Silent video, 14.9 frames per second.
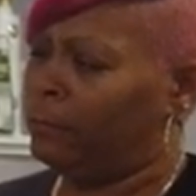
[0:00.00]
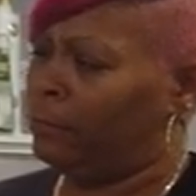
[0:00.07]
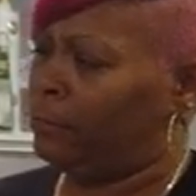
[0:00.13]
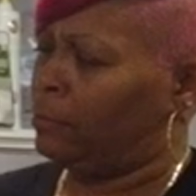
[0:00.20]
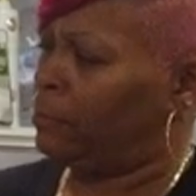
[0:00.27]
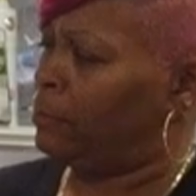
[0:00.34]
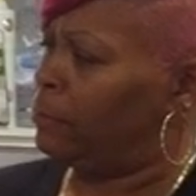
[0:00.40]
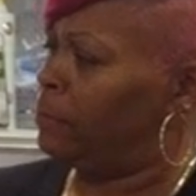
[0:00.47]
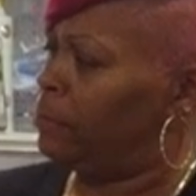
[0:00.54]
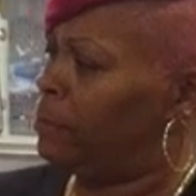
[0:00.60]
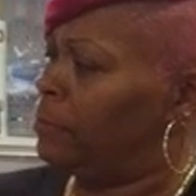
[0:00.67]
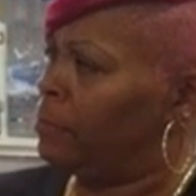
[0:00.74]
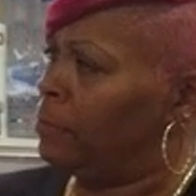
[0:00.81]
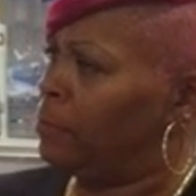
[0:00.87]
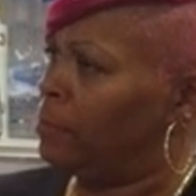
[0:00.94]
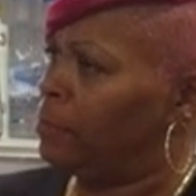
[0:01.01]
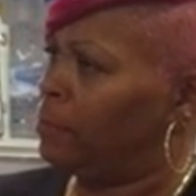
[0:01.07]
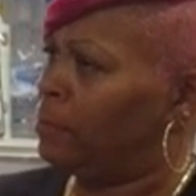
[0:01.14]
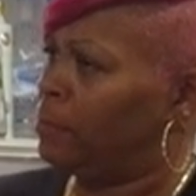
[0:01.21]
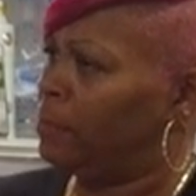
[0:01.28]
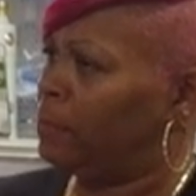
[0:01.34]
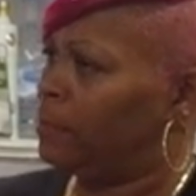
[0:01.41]

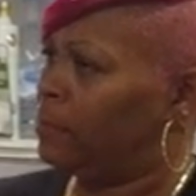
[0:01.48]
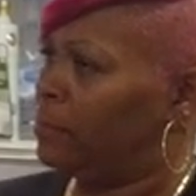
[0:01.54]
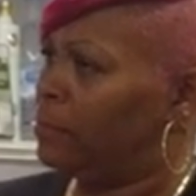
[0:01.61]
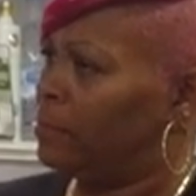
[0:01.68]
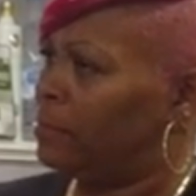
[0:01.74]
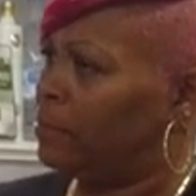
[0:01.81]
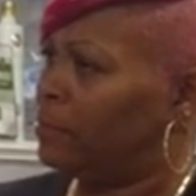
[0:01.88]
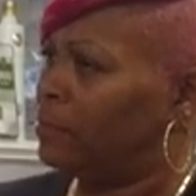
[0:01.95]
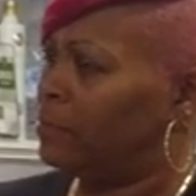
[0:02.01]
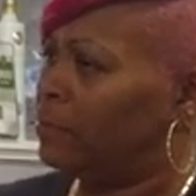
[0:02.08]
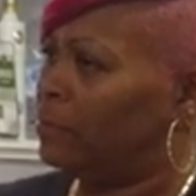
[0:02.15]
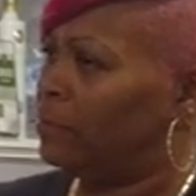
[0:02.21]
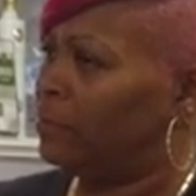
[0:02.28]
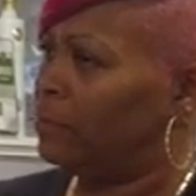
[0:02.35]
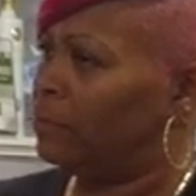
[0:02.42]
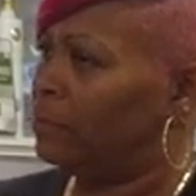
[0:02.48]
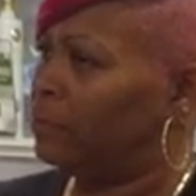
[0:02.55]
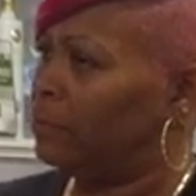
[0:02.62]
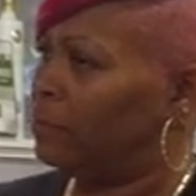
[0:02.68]
This person isn't speaking.